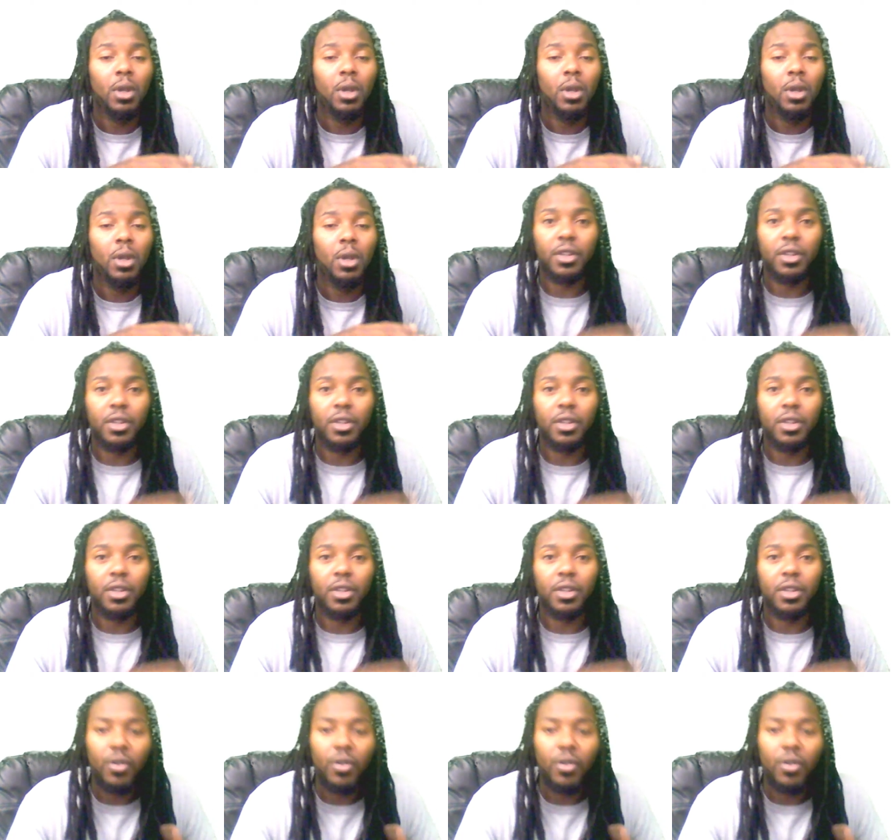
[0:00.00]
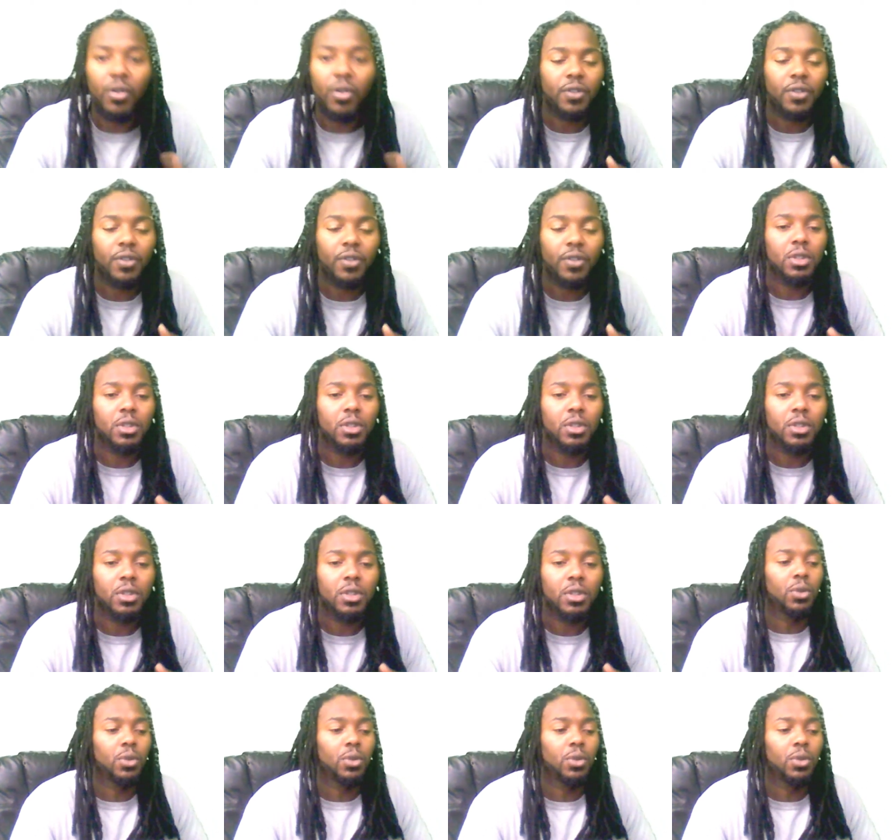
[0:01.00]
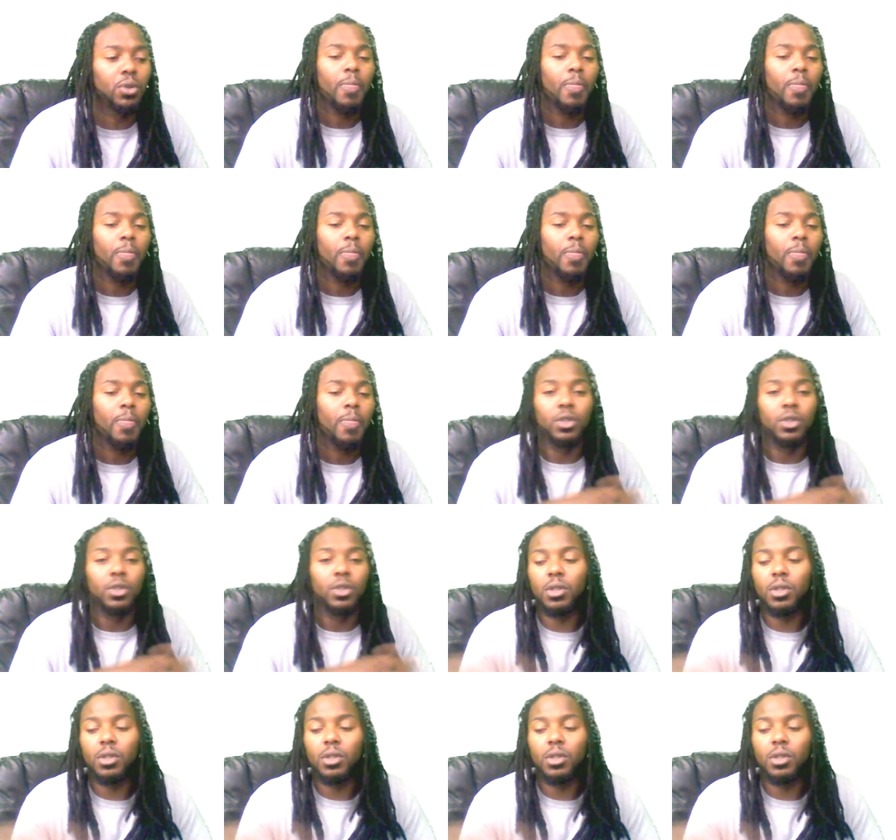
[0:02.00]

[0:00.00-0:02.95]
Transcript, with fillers: Nothing's going to be perfect the first time. So just